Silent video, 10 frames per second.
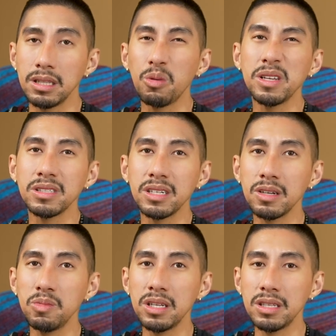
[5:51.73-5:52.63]
The Western
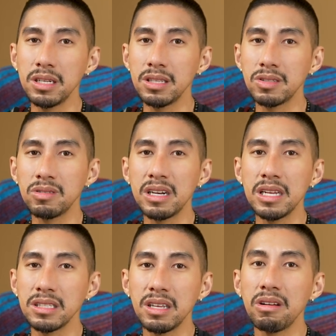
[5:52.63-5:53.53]
community needs to
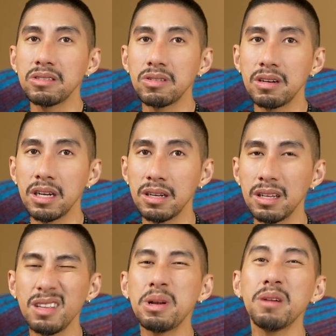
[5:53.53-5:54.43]
release the retrograde.
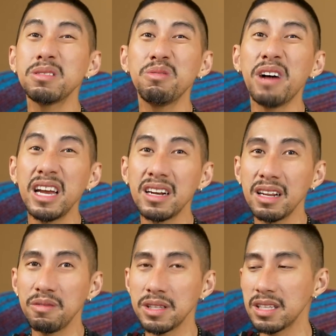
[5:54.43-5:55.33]
It becomes
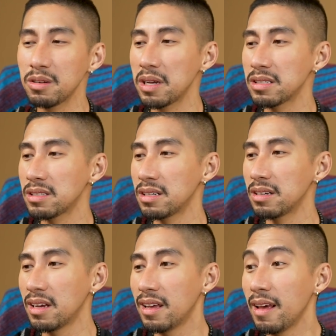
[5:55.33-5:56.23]
viral if it's in the
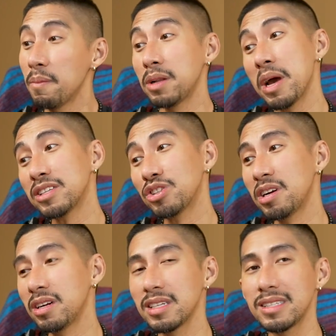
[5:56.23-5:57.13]
Western. But
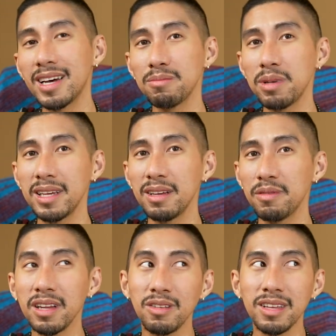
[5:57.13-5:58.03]
Western does not
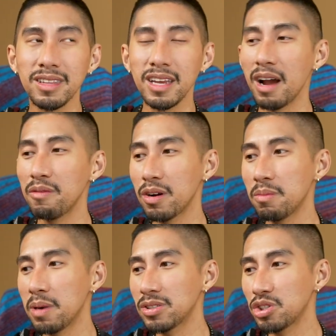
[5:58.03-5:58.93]
believe, I don't think they have
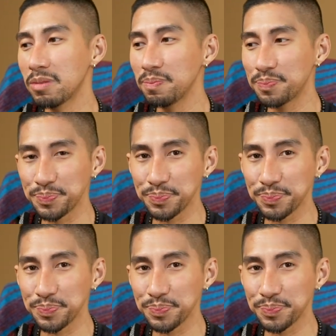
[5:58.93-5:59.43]
combustion.